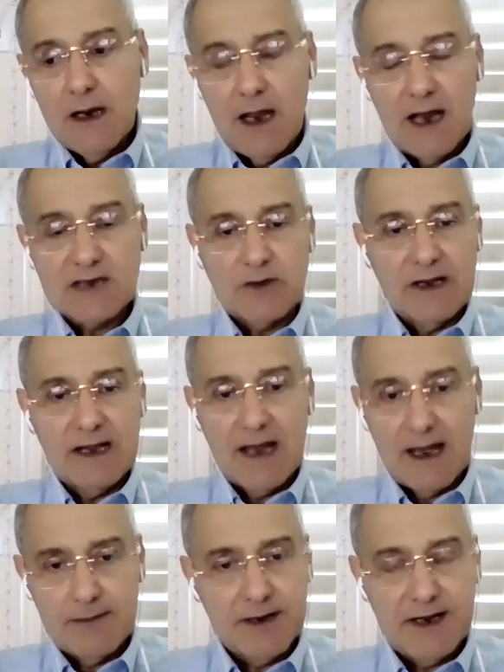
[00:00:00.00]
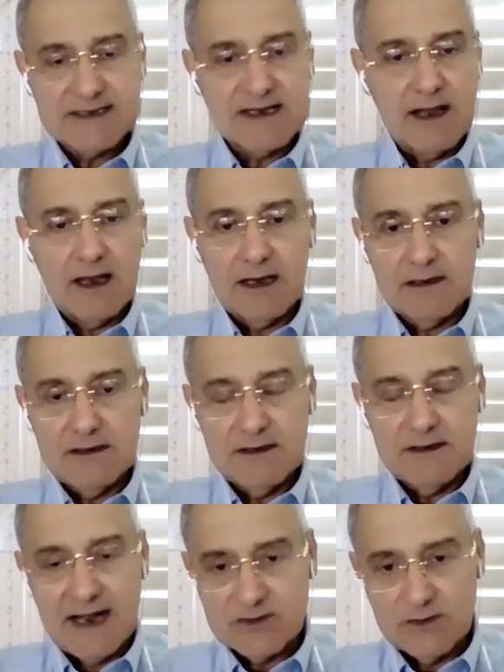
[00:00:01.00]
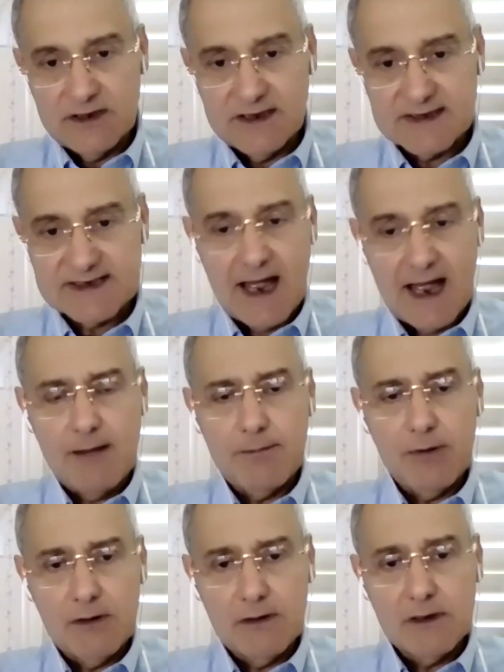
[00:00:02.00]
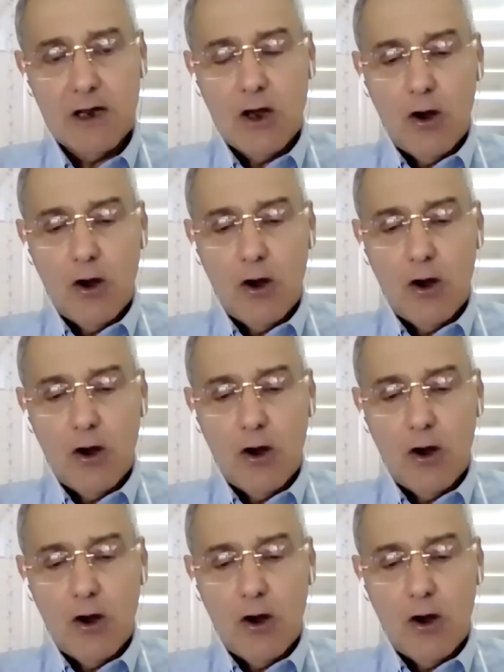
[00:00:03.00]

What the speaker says: actually libraries like that in Istanbul,